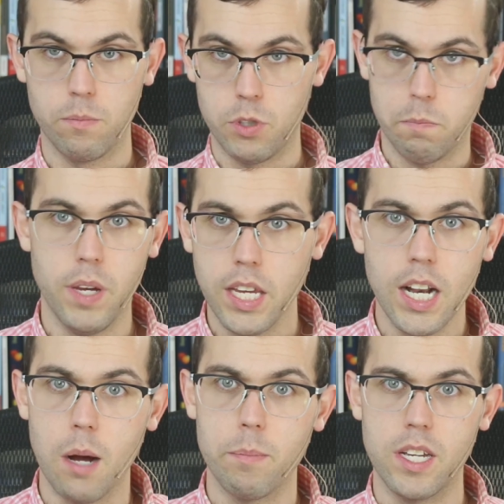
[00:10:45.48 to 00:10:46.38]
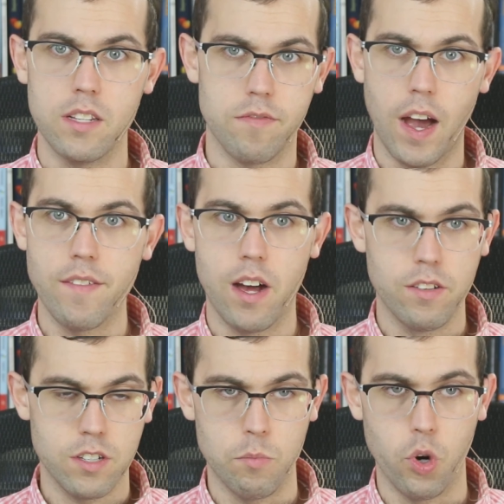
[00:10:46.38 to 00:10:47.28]
just picking it up because
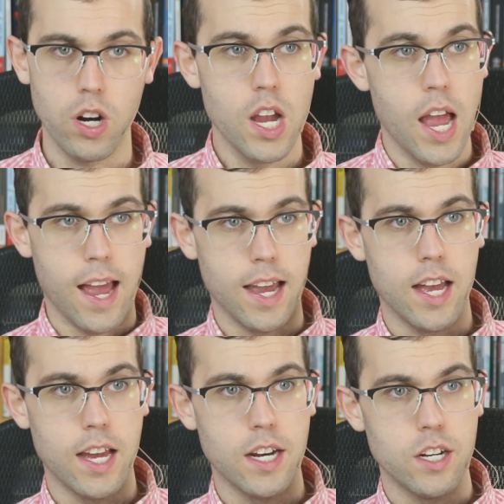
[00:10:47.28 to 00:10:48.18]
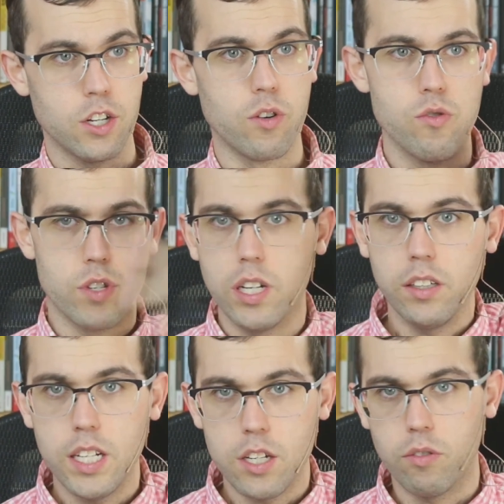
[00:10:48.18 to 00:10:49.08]
$5 is more, and
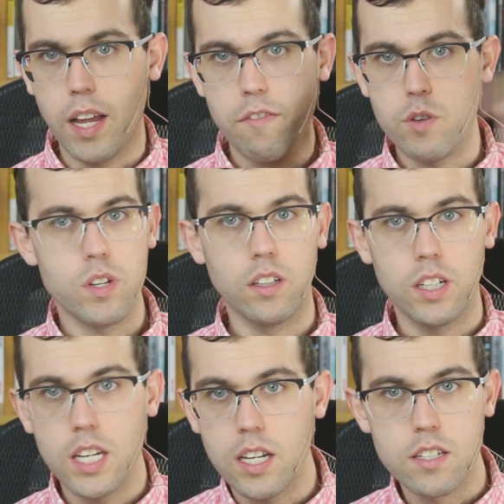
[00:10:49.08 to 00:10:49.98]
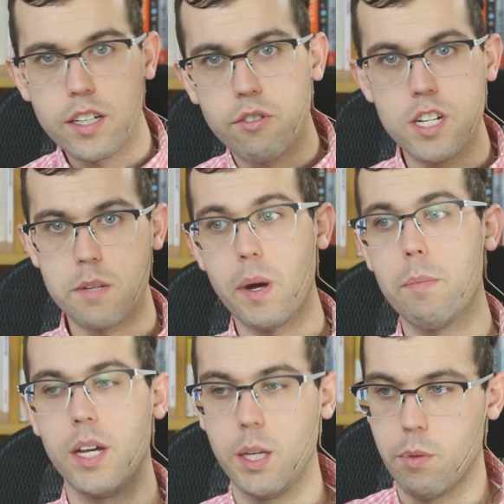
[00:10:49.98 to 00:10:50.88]
your life utility is increased by
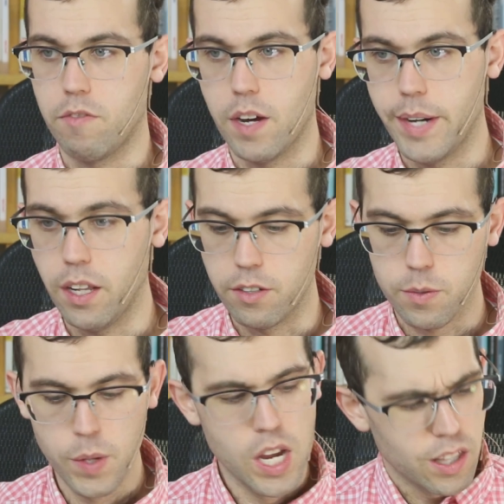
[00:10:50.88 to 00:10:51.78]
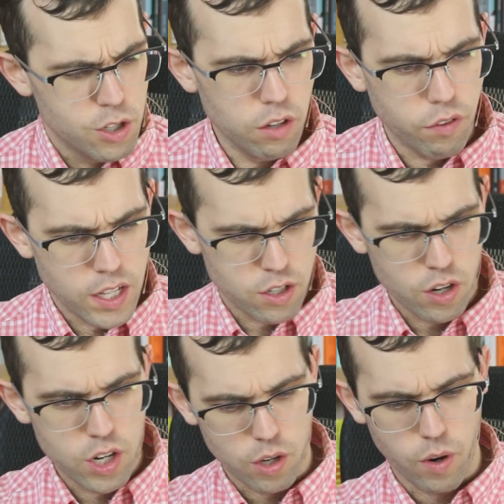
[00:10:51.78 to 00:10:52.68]
picking up the $5. The two friends
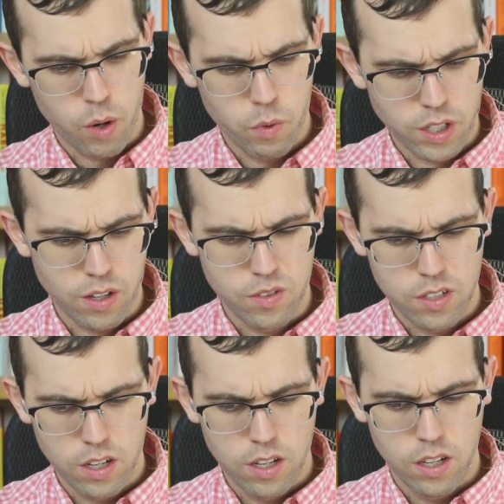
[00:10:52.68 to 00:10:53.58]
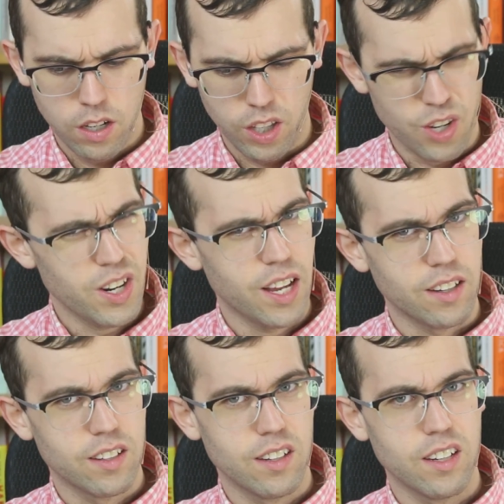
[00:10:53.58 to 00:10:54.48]
turn to you, and one goes, "You're
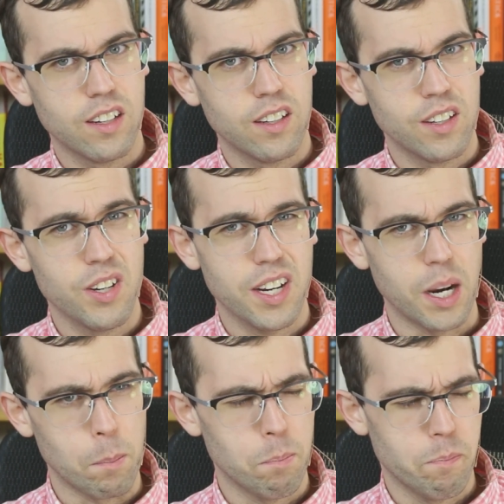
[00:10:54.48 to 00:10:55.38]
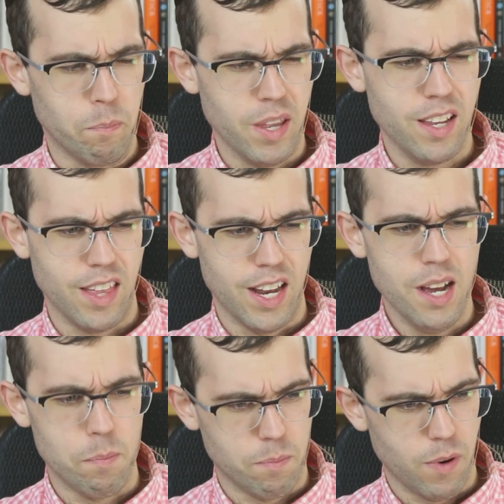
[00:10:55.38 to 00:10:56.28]
not gonna pick that
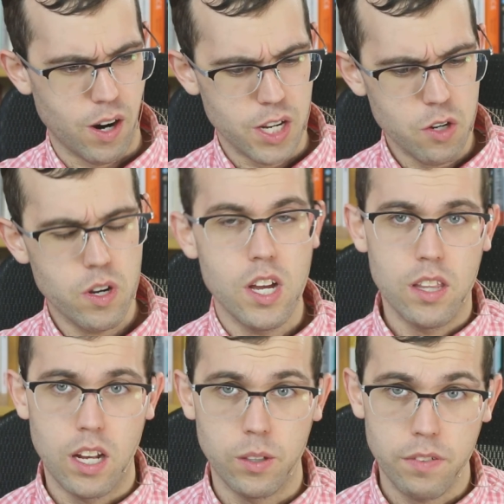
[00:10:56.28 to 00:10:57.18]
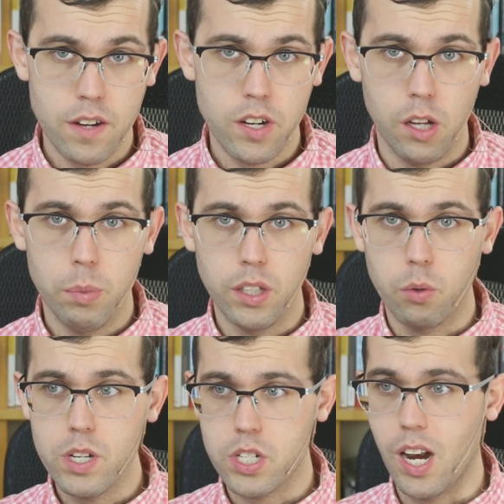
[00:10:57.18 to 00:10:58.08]
up, are you?" Now the $5 bill in
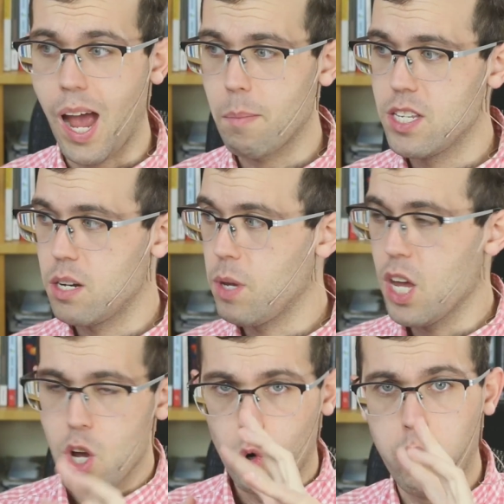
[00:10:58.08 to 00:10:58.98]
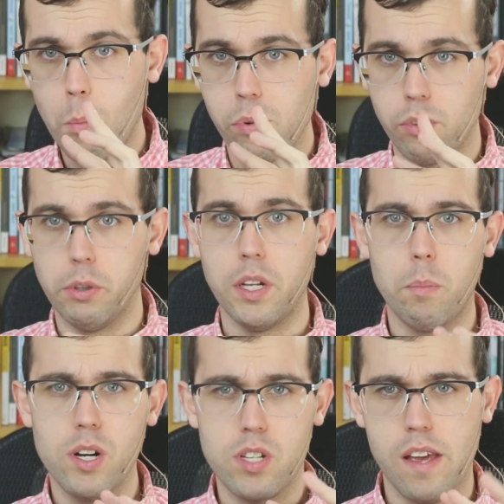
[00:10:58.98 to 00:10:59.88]
question happens to be crumbled and
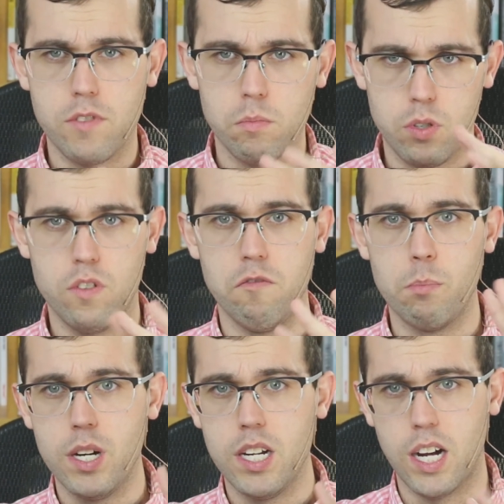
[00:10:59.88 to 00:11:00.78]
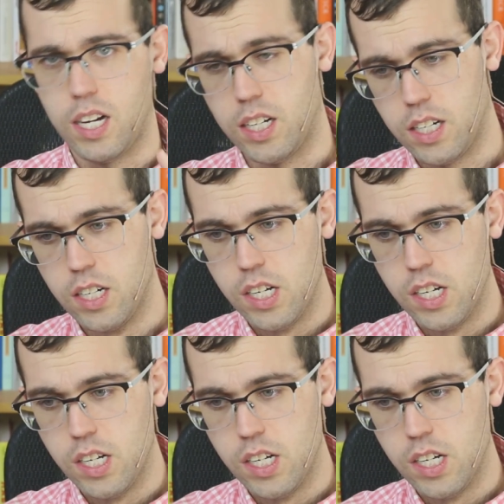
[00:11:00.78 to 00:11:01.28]
appears to have some sort of mud on it.